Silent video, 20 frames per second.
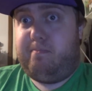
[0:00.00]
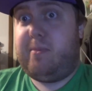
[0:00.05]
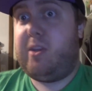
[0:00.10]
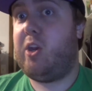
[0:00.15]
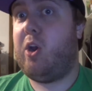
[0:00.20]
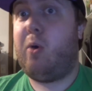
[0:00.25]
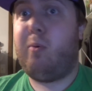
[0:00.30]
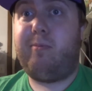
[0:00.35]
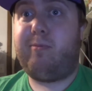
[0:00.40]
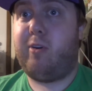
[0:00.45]
you
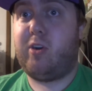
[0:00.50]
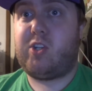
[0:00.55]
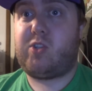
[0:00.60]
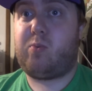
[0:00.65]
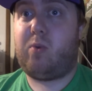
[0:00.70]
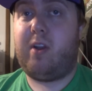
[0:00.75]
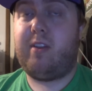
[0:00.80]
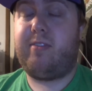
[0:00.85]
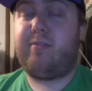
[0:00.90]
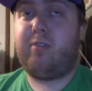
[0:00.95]
know, first
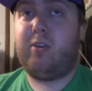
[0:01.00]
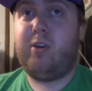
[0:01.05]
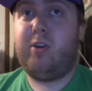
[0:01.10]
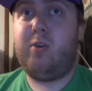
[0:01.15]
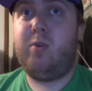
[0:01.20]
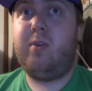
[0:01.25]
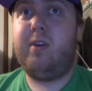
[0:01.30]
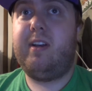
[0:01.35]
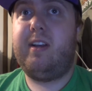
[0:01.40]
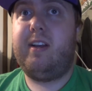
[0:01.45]
run
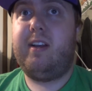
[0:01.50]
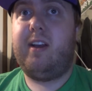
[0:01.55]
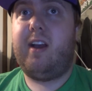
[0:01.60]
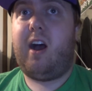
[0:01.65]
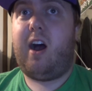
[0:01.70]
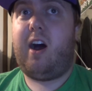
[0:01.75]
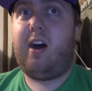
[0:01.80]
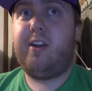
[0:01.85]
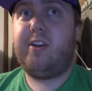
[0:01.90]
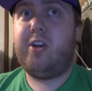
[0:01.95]
through
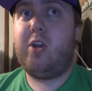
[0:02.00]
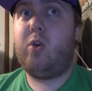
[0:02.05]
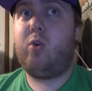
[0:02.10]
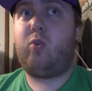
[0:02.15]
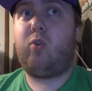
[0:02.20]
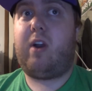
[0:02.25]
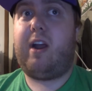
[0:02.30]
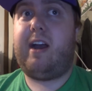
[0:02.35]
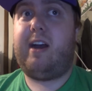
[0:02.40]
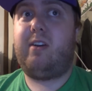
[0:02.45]
on
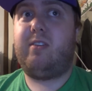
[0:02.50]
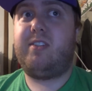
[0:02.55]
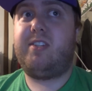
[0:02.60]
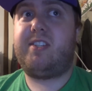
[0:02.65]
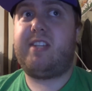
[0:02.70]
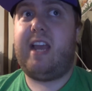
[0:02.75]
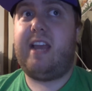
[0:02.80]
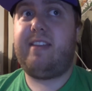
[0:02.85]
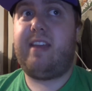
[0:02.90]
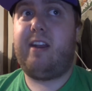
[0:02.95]

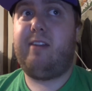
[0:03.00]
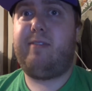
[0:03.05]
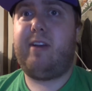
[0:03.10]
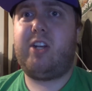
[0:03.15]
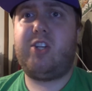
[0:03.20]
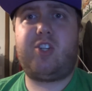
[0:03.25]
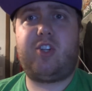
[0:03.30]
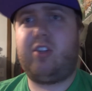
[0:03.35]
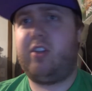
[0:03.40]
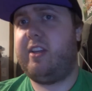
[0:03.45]
Newgrounds, and then
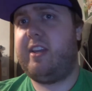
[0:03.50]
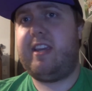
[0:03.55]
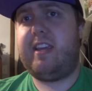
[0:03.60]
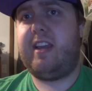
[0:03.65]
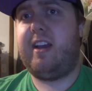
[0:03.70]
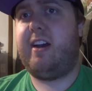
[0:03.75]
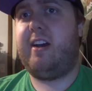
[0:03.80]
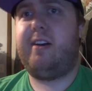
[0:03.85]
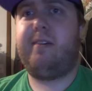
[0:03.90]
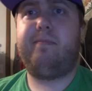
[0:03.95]

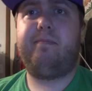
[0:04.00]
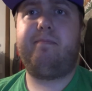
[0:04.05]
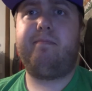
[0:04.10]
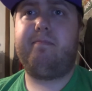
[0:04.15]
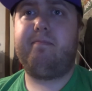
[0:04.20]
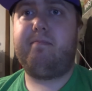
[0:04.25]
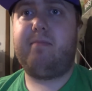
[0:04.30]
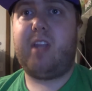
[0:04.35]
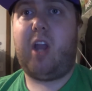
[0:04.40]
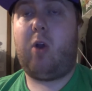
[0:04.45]
eventually,
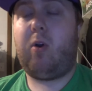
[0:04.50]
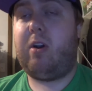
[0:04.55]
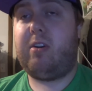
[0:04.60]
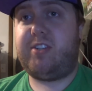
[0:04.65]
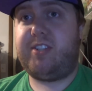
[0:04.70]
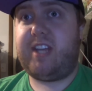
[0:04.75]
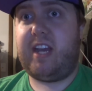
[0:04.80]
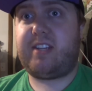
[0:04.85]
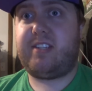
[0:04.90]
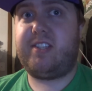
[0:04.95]
um, around
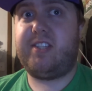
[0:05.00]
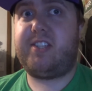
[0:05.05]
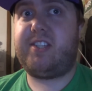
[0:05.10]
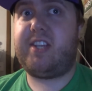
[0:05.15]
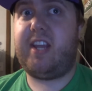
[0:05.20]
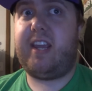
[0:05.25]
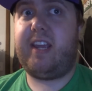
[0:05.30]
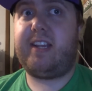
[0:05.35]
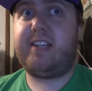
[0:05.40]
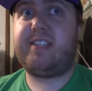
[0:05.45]

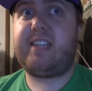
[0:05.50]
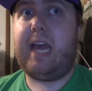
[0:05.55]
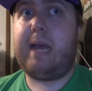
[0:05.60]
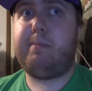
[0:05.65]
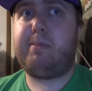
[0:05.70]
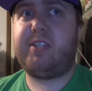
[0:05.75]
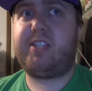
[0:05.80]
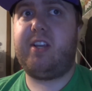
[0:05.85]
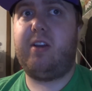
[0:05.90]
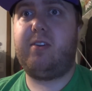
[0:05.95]
2006,
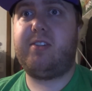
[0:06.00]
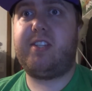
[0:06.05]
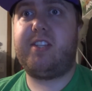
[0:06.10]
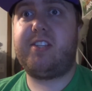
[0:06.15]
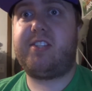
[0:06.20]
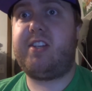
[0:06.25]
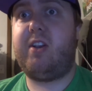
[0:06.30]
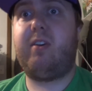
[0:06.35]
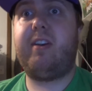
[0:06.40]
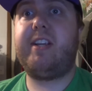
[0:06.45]
episodes of the
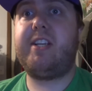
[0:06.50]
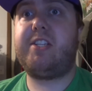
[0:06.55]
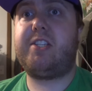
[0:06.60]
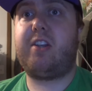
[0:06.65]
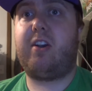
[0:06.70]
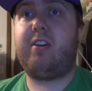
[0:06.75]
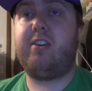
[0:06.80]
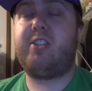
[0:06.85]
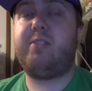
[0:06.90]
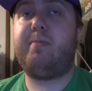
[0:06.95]
series
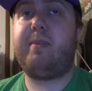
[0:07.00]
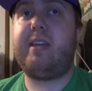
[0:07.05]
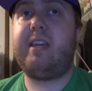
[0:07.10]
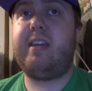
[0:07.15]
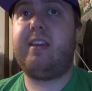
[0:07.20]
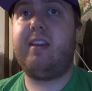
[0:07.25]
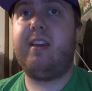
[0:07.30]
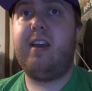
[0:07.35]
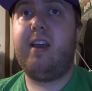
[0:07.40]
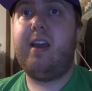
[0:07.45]
started to
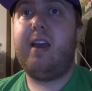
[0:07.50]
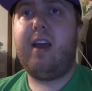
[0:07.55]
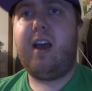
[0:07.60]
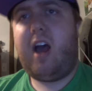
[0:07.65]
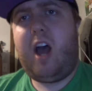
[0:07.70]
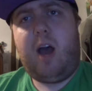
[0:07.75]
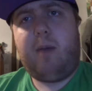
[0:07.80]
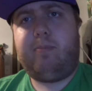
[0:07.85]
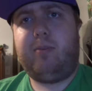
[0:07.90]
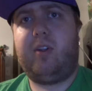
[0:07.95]
be
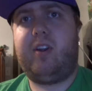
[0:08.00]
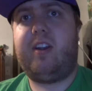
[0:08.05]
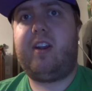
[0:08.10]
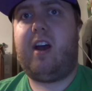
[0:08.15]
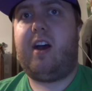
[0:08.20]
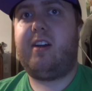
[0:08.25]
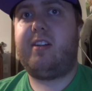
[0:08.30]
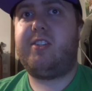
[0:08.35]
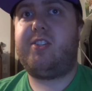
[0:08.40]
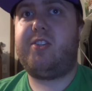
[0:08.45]
uploaded
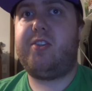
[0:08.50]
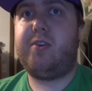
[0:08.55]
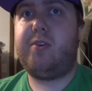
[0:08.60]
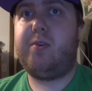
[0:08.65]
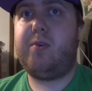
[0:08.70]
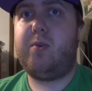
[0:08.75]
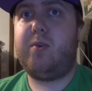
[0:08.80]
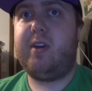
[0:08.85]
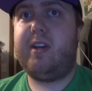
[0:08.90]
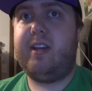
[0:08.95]

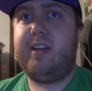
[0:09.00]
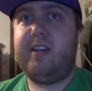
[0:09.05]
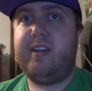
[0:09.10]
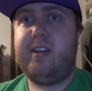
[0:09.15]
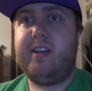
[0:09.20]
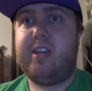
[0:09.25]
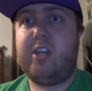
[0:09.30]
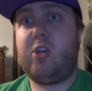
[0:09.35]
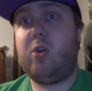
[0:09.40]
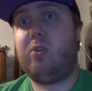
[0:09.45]
onto
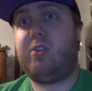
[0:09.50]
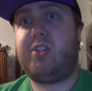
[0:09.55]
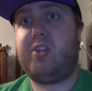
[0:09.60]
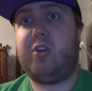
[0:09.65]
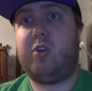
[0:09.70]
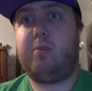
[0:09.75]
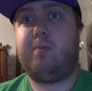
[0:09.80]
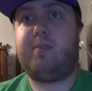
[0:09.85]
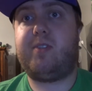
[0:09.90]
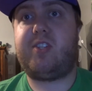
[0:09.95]

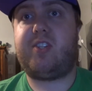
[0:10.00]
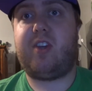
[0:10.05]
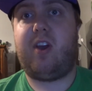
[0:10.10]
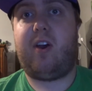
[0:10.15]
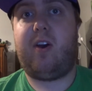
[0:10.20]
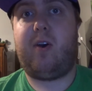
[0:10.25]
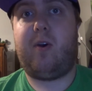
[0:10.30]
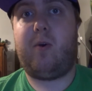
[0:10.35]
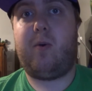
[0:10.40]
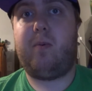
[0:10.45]
YouTube.
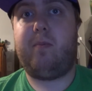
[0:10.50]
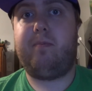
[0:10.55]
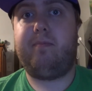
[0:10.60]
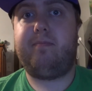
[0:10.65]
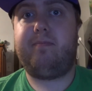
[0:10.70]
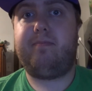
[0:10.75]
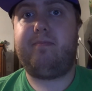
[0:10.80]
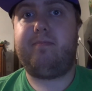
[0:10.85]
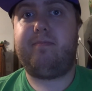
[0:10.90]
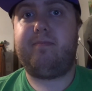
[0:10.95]
So,
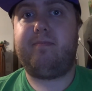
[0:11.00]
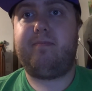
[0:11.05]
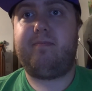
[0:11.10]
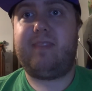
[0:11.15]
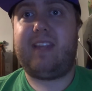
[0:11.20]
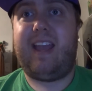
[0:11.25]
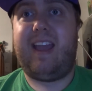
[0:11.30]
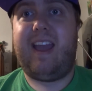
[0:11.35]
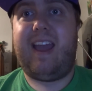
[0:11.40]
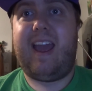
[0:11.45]

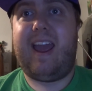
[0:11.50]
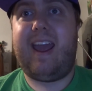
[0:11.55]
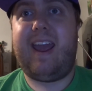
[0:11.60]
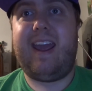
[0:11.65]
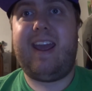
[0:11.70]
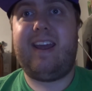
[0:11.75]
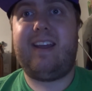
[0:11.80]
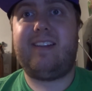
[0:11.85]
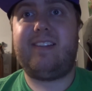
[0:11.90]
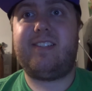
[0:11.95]

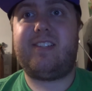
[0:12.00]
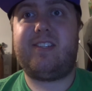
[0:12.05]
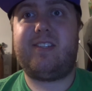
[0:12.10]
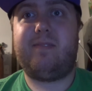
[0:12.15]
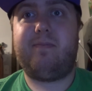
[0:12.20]
and